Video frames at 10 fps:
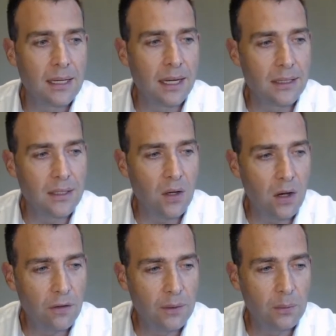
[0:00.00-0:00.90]
and the
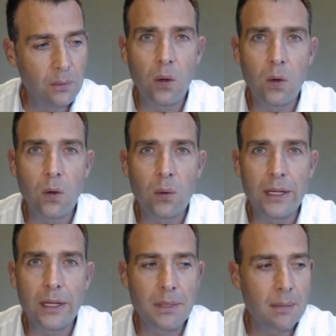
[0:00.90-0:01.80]
offer will
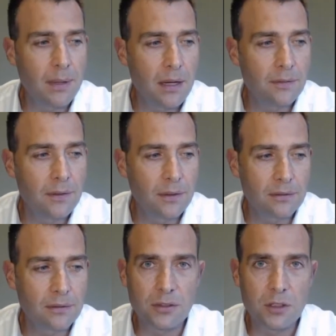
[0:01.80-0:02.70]
always be above the
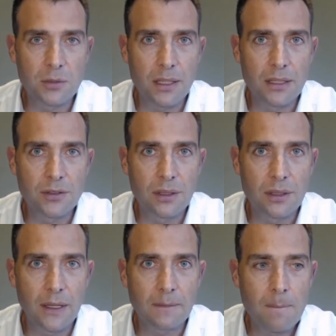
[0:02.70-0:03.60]
reference price,
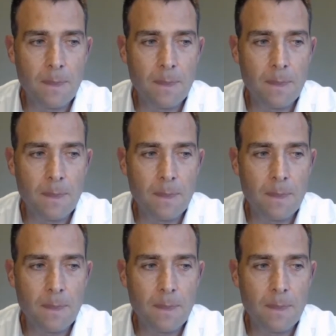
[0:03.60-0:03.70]
okay?